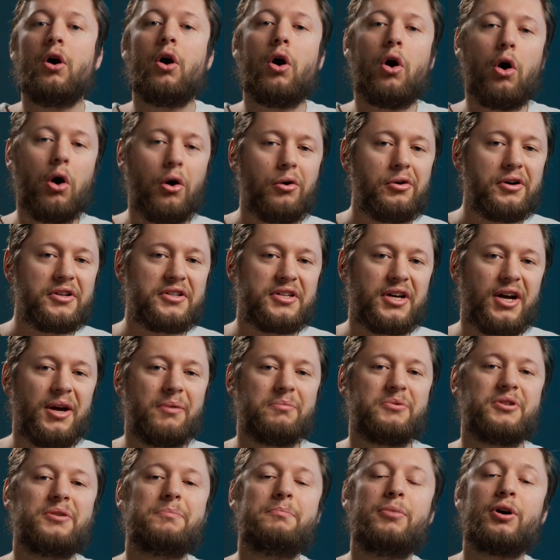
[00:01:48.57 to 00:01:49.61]
all in time
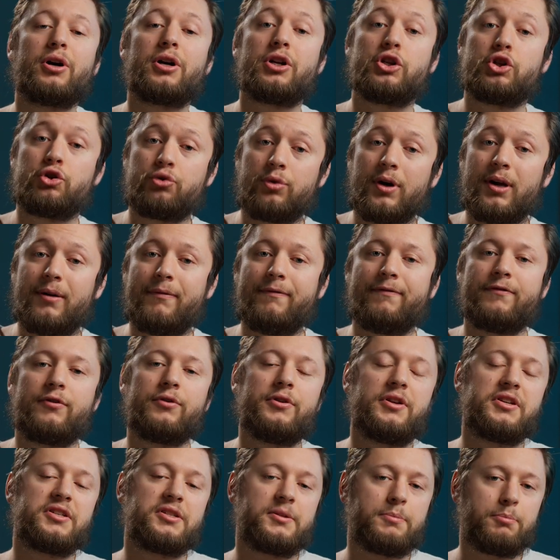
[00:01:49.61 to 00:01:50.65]
to book a trip for
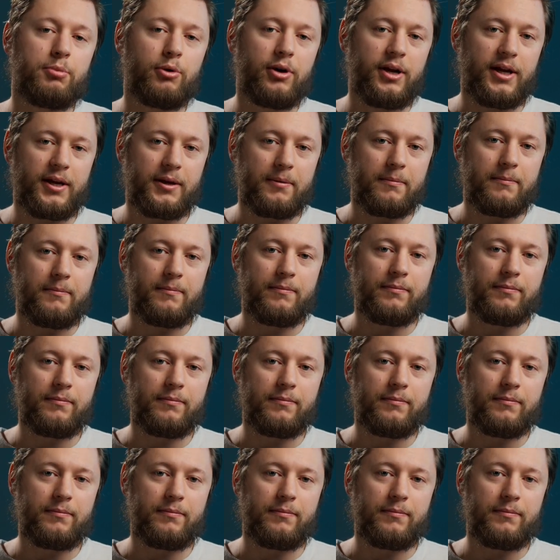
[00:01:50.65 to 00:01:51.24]
this spring.